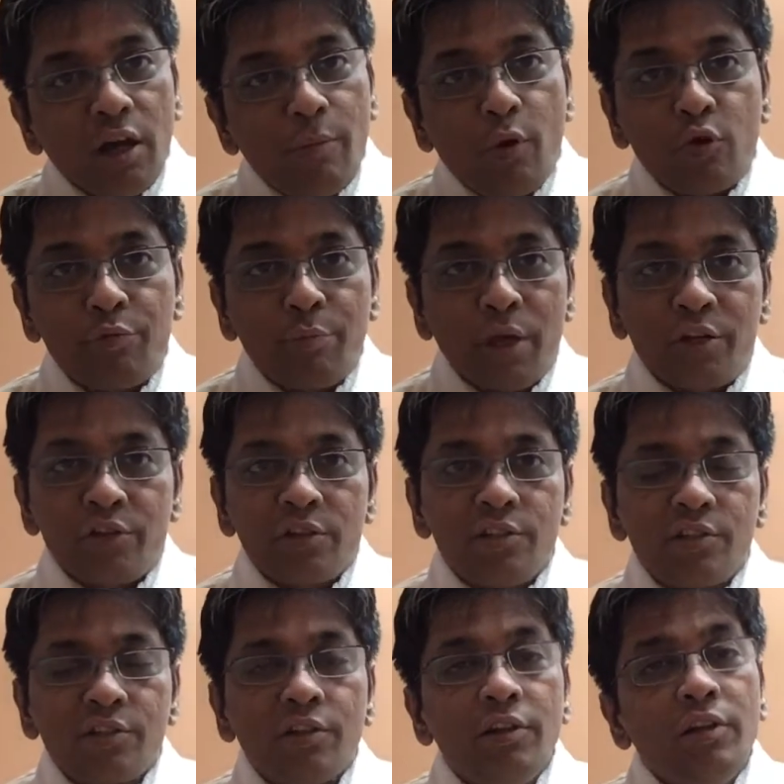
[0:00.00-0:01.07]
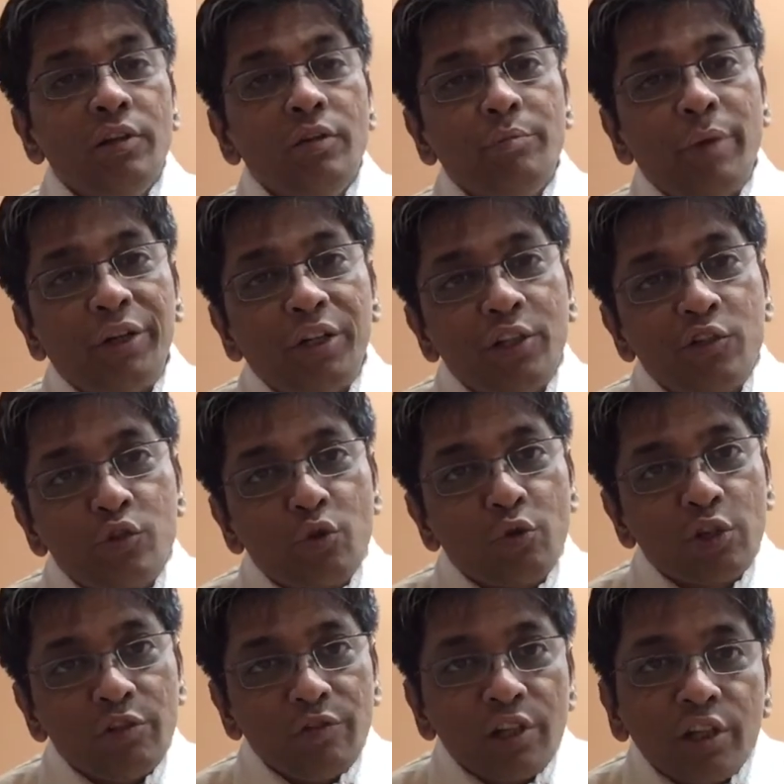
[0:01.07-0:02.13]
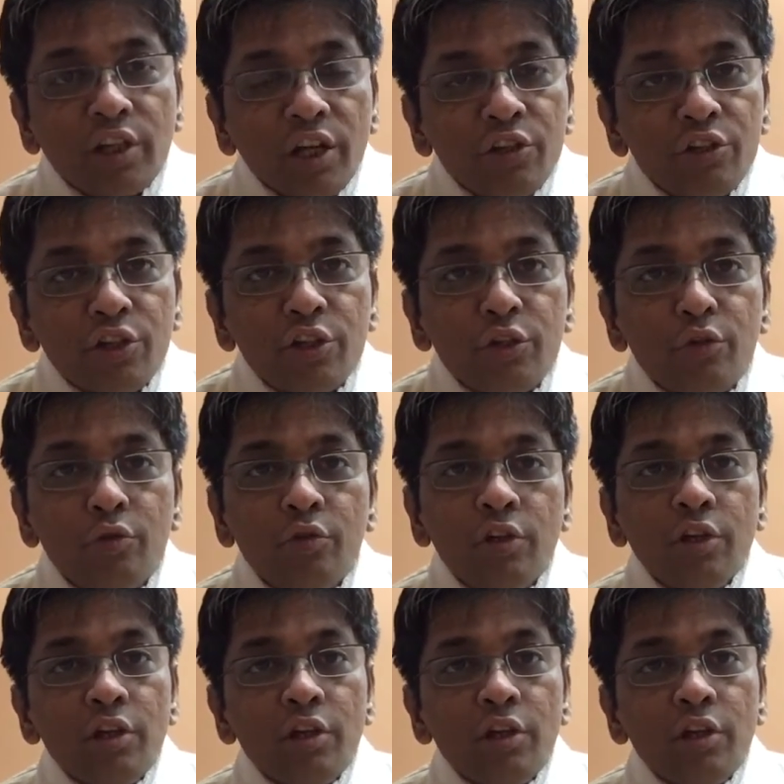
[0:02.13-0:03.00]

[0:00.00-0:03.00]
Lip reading: about metals. Metal story will continue.